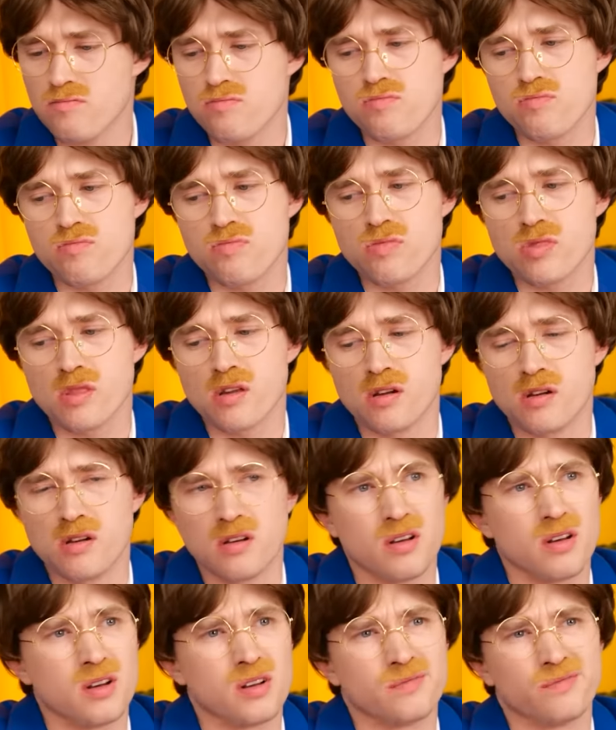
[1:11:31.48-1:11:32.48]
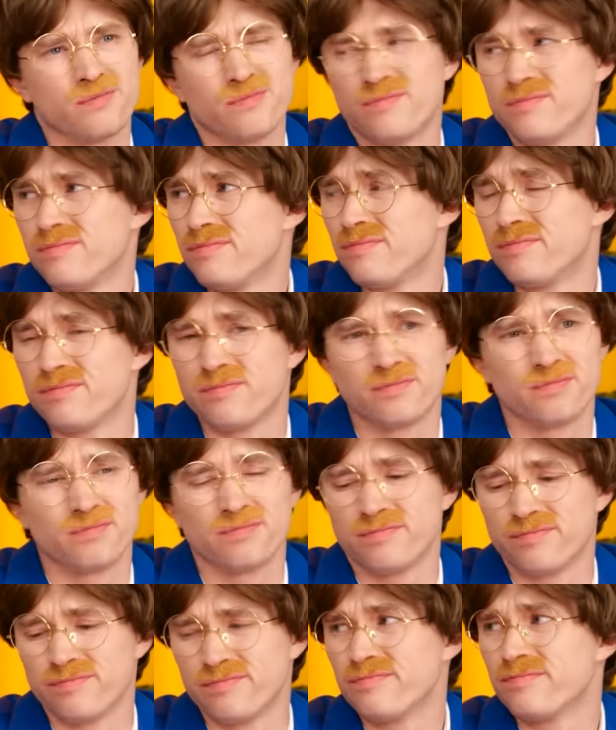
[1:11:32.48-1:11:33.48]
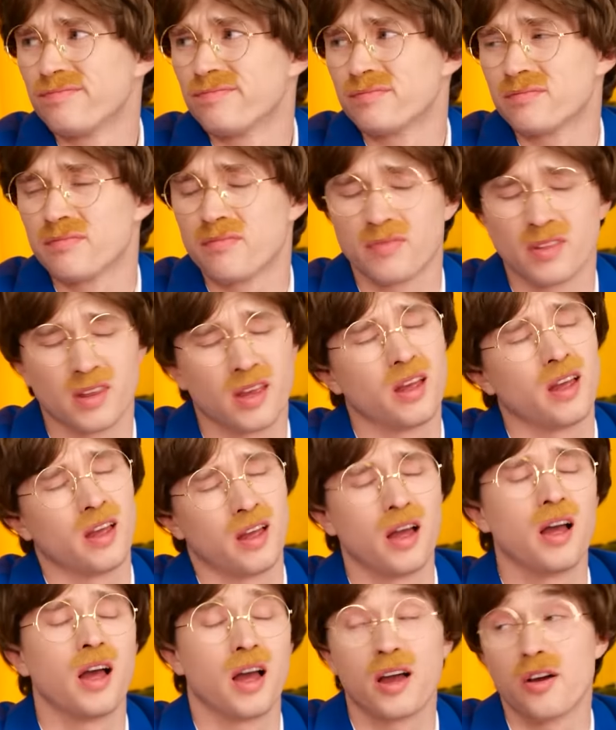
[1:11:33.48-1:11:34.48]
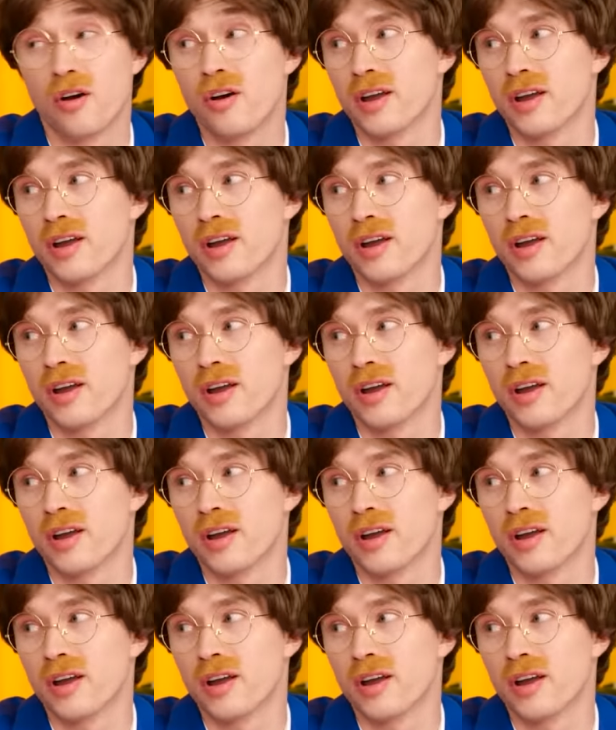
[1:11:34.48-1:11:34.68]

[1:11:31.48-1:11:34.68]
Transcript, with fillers: But I want to win. Ugh, fine.